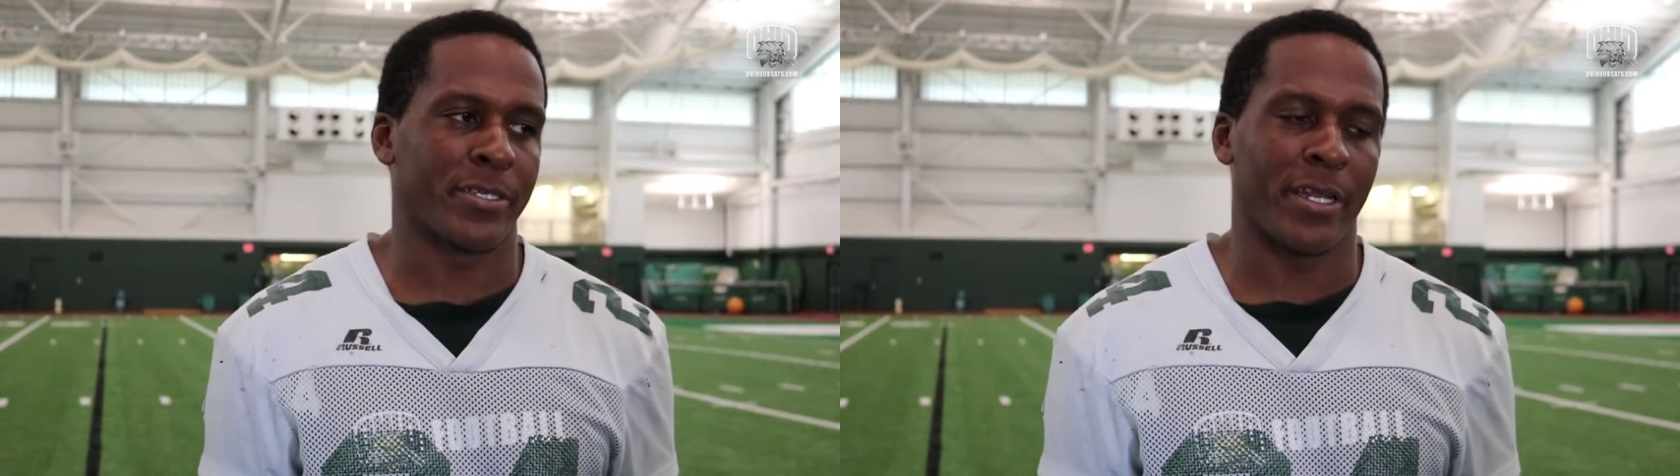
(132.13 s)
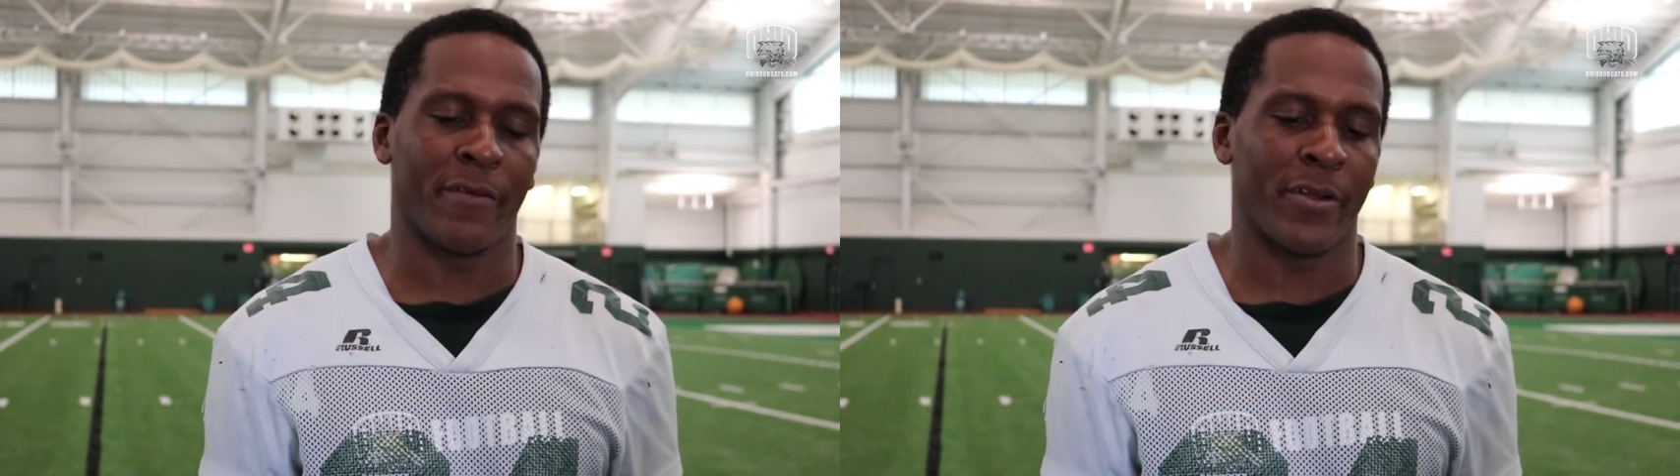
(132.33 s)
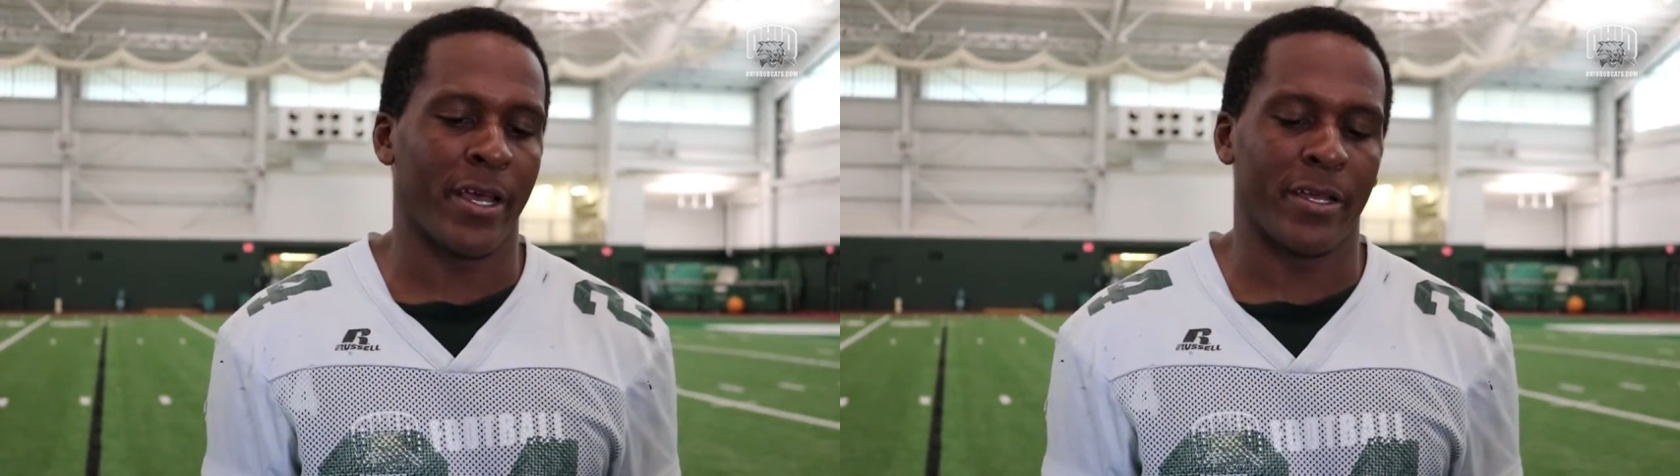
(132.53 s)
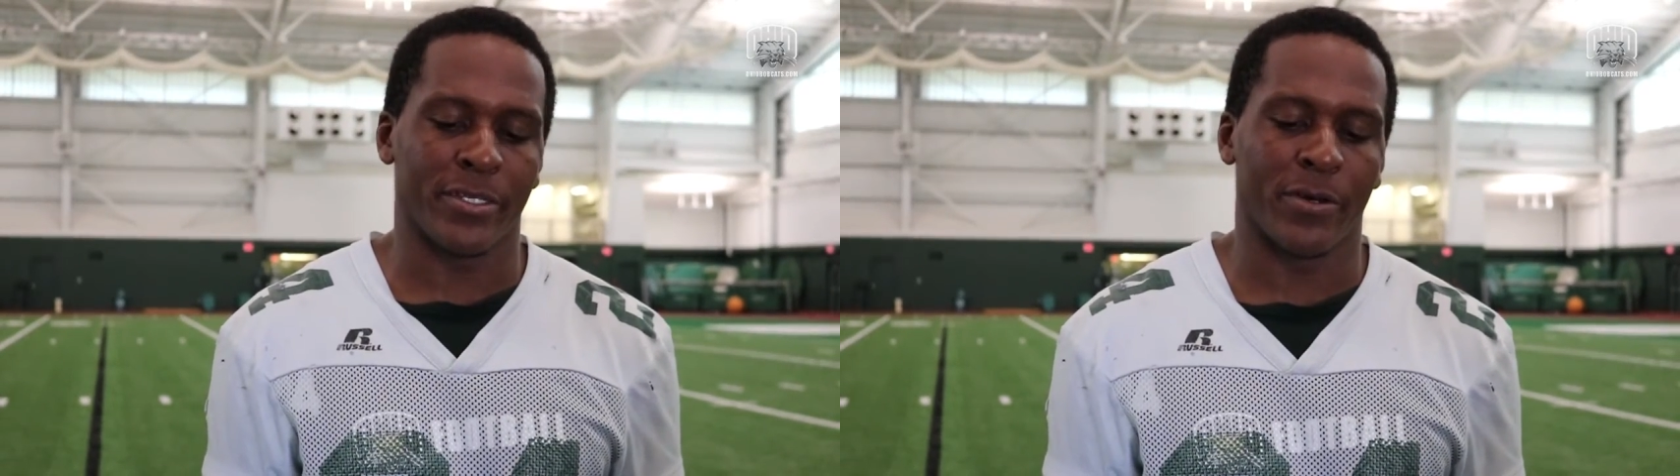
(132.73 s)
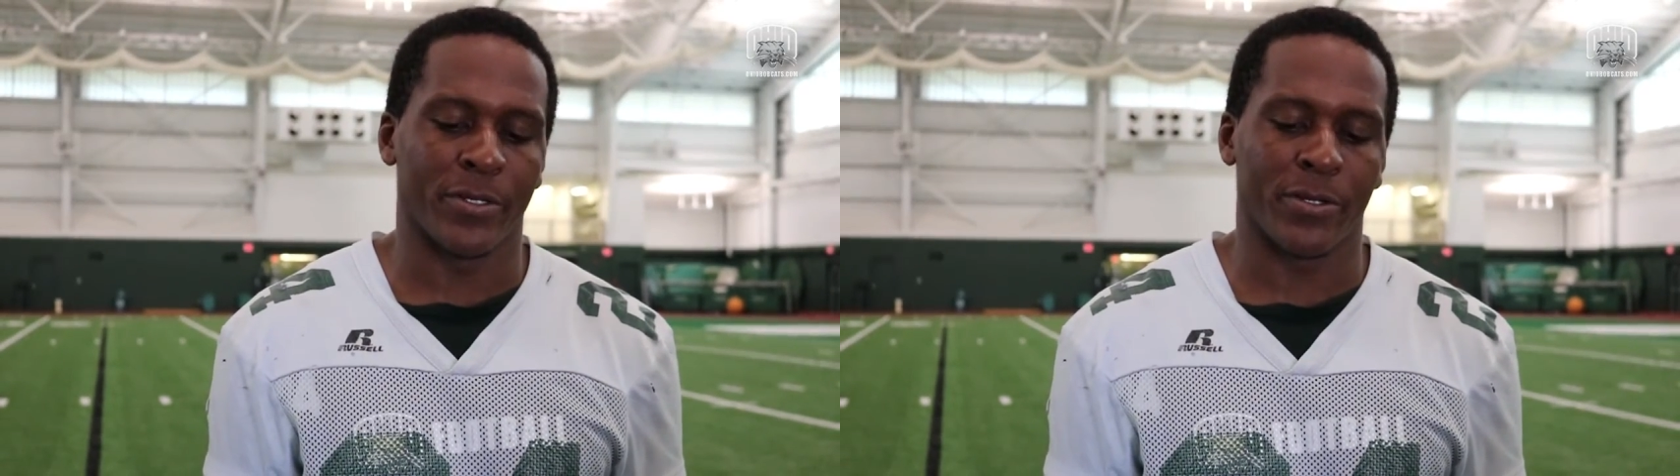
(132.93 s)
every day.
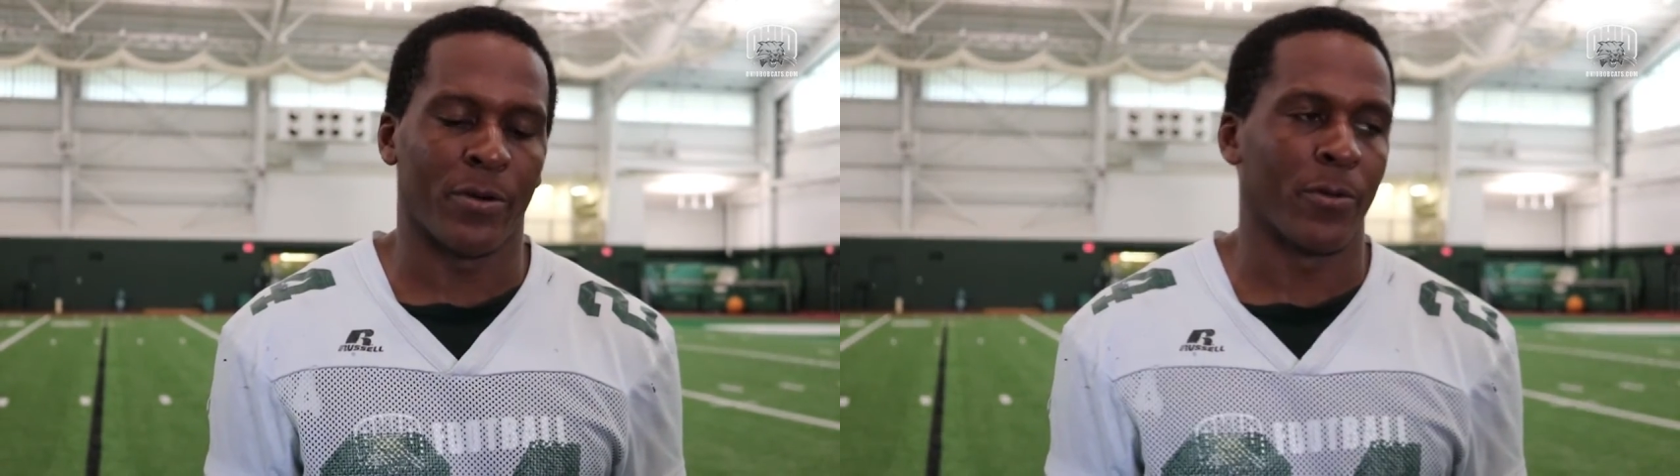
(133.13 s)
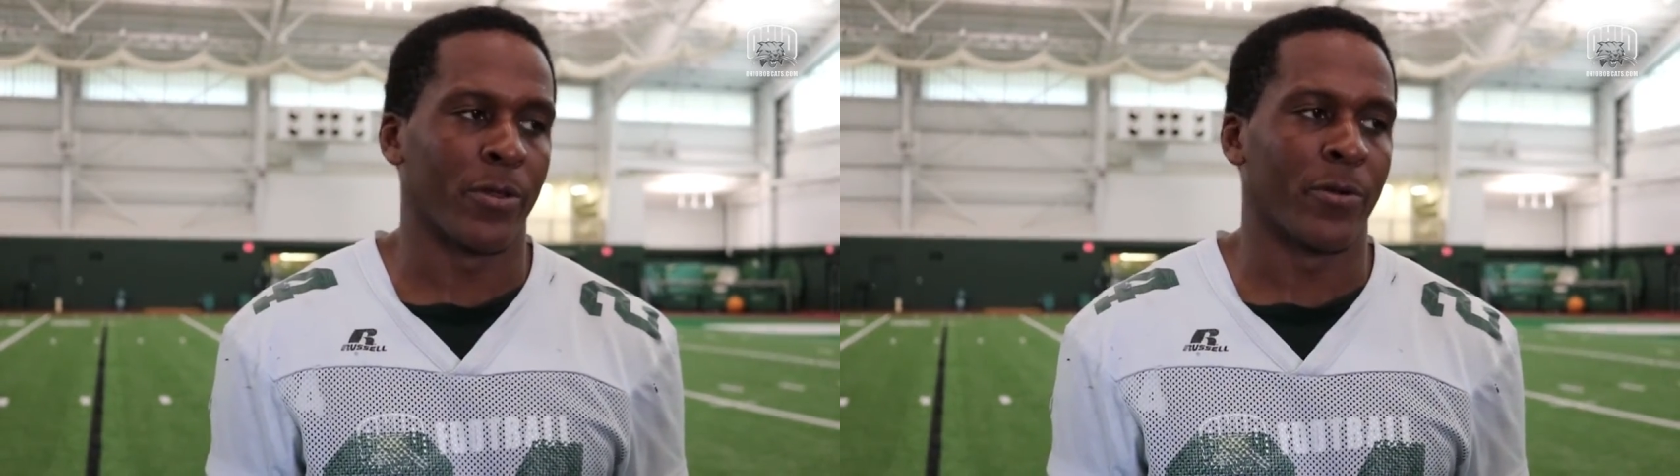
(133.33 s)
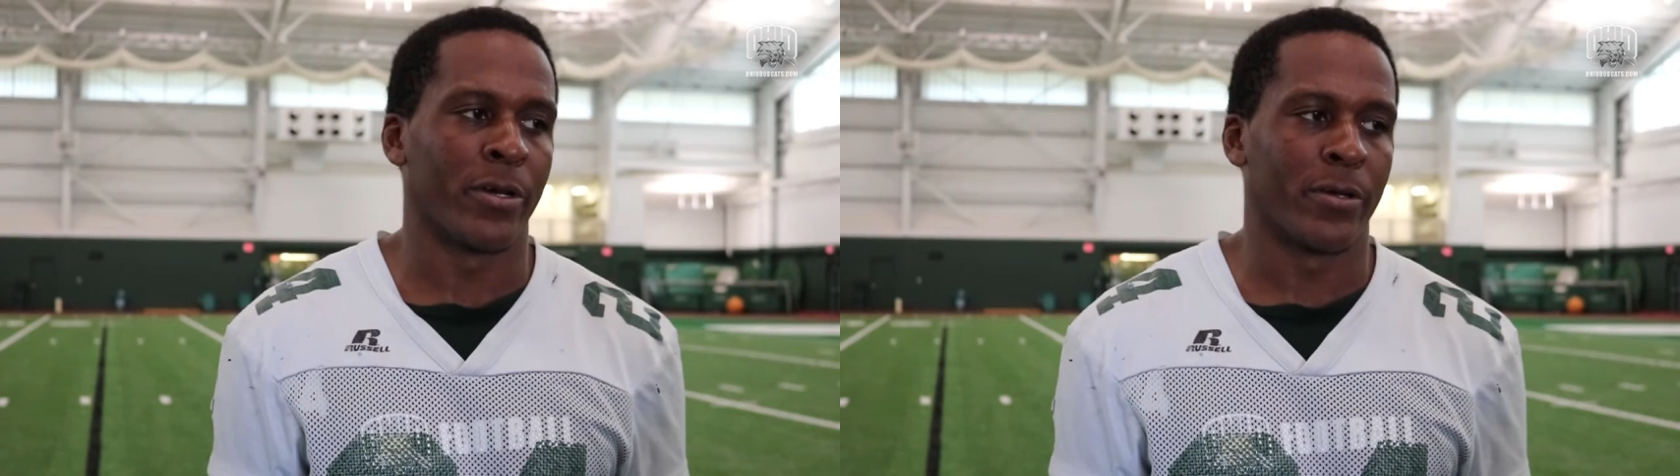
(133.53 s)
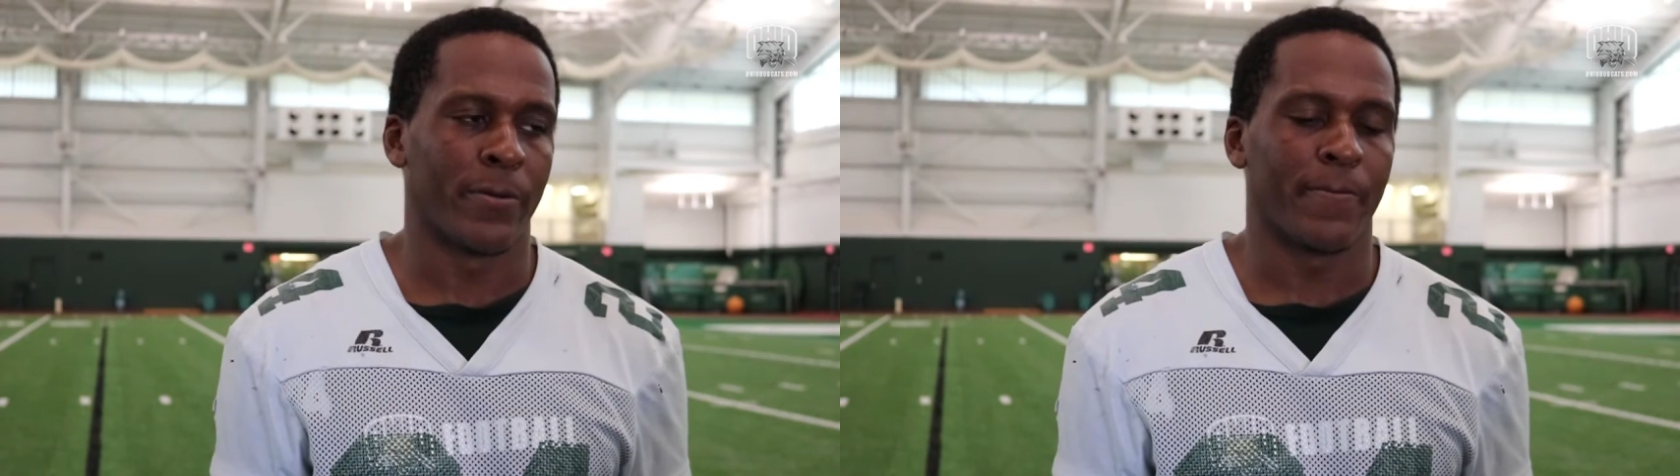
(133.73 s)
So it's going really well.